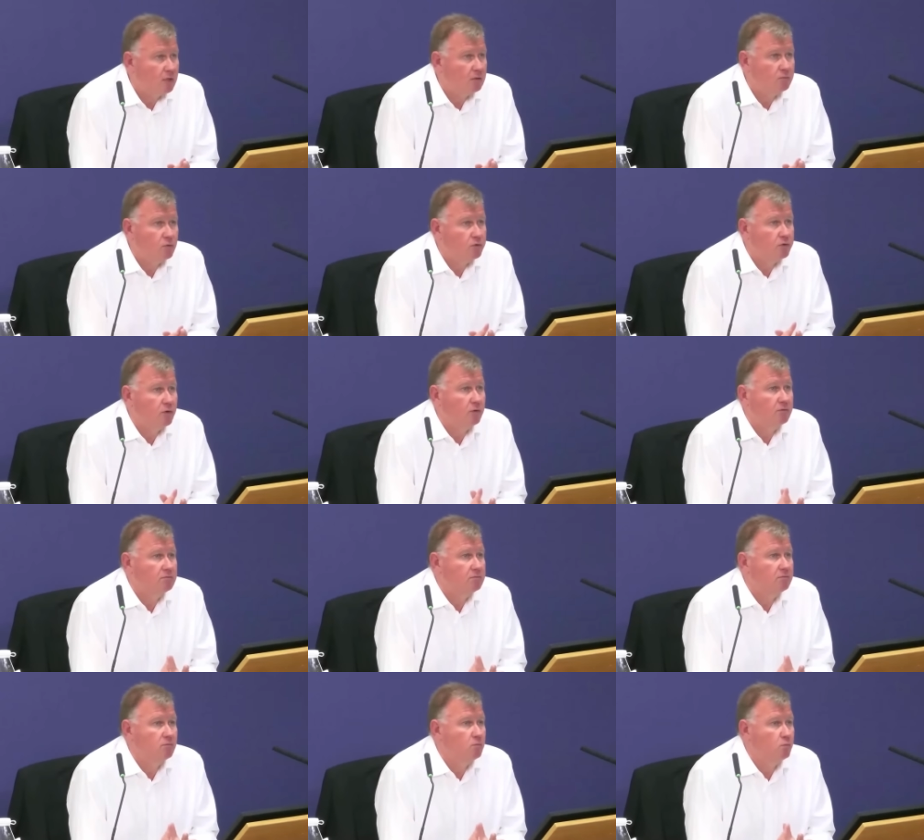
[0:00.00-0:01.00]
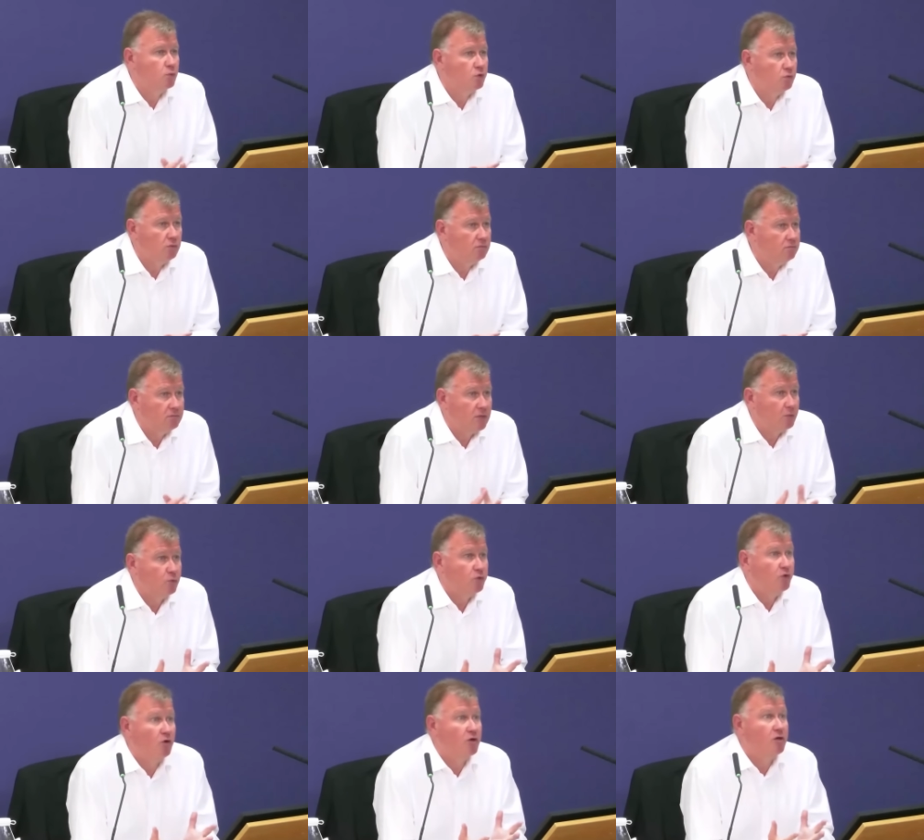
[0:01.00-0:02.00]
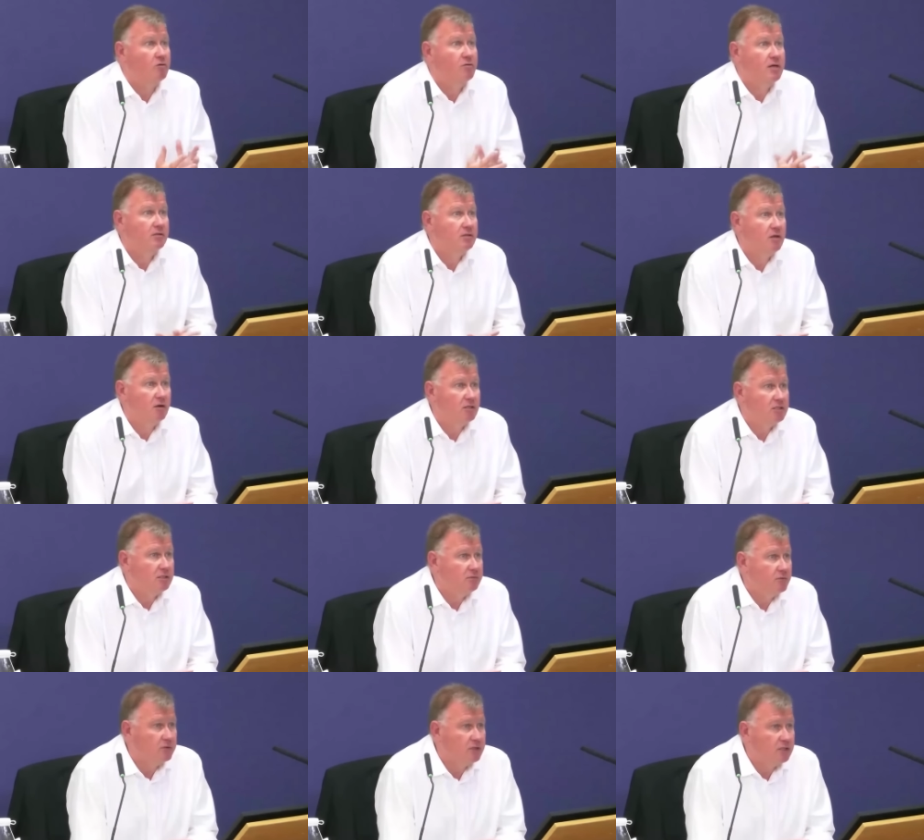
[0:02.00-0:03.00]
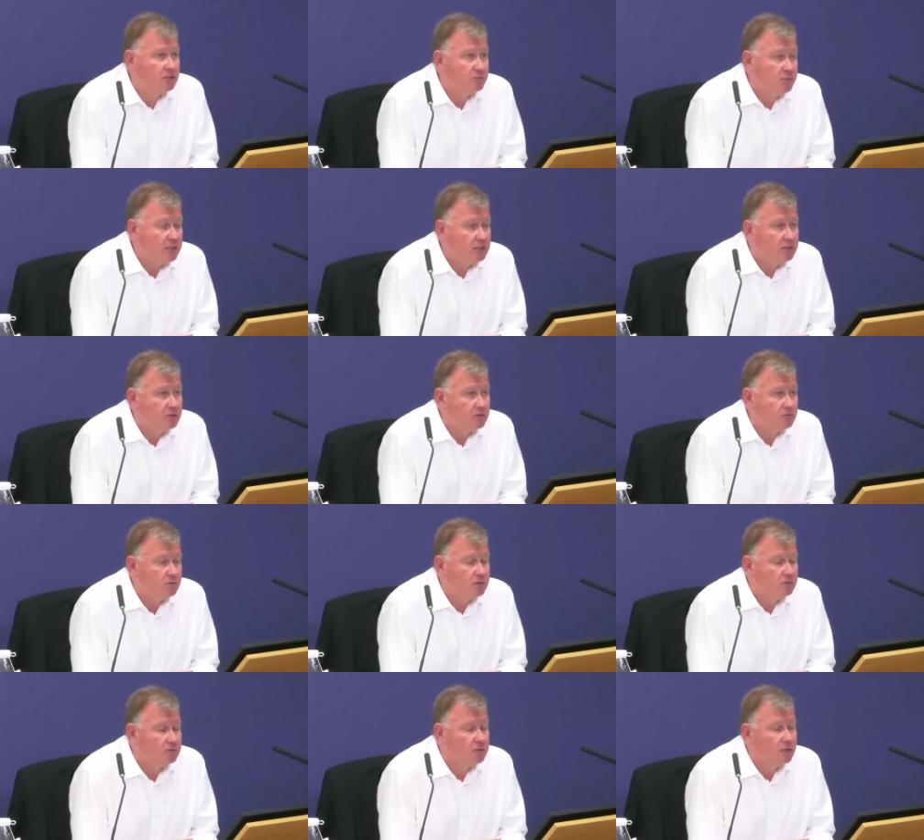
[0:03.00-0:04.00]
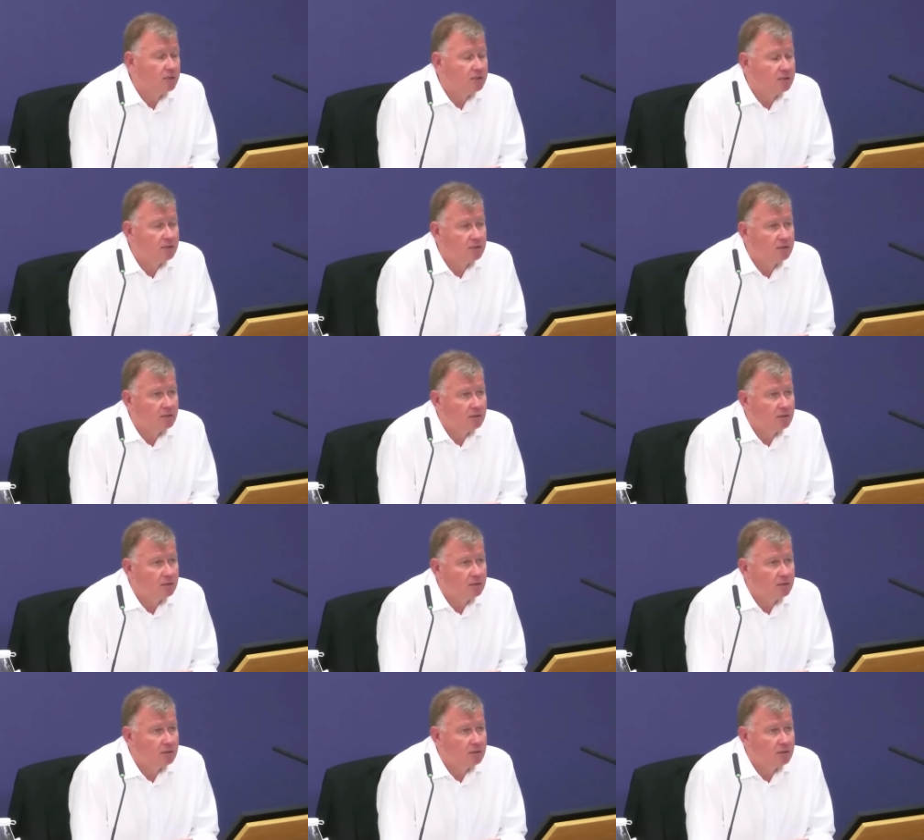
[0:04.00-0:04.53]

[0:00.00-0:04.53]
I would not, would, I would not go around asking for things to be destroyed or deleted.